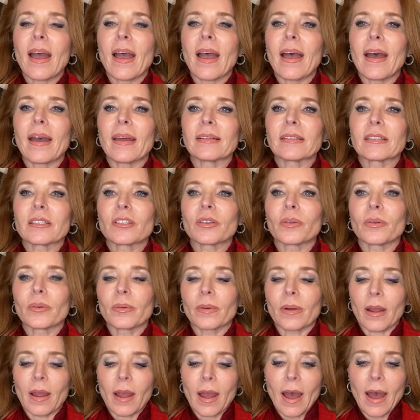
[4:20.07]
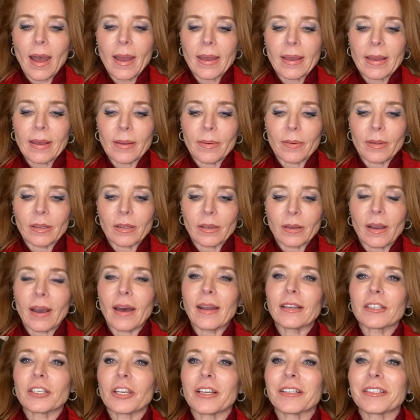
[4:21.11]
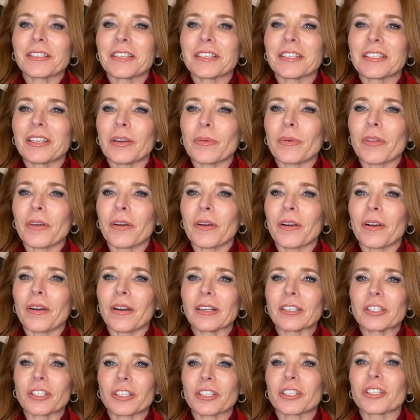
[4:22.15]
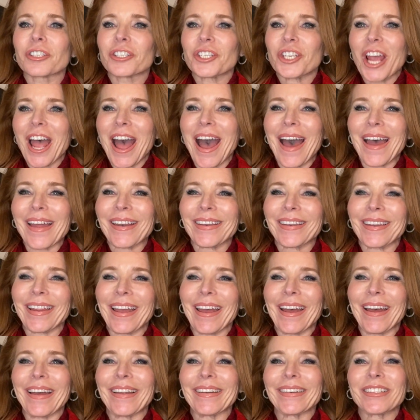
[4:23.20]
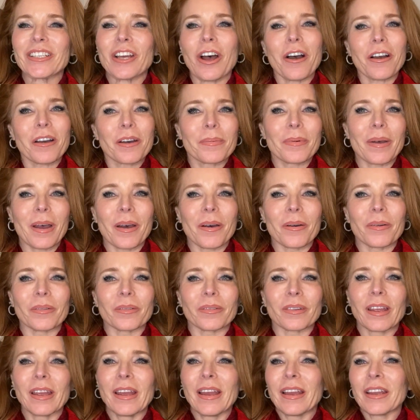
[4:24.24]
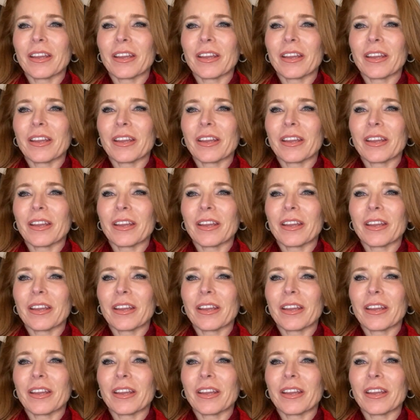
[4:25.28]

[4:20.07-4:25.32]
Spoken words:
And so I got a chance to sit with her and just chat and talk about,